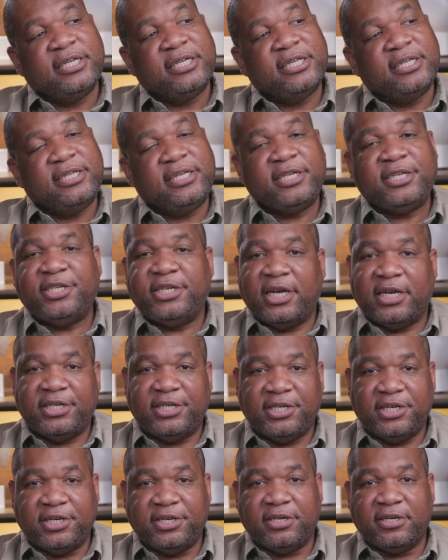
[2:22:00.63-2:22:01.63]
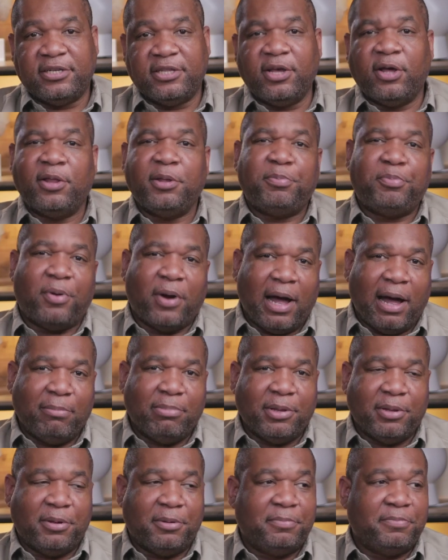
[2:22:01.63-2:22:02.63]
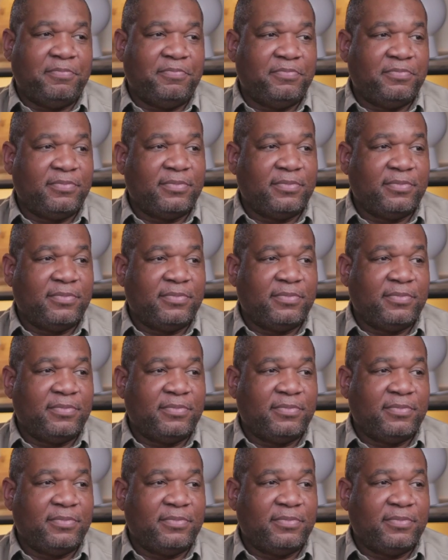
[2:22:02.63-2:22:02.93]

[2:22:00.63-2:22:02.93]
suggestion. The only problem,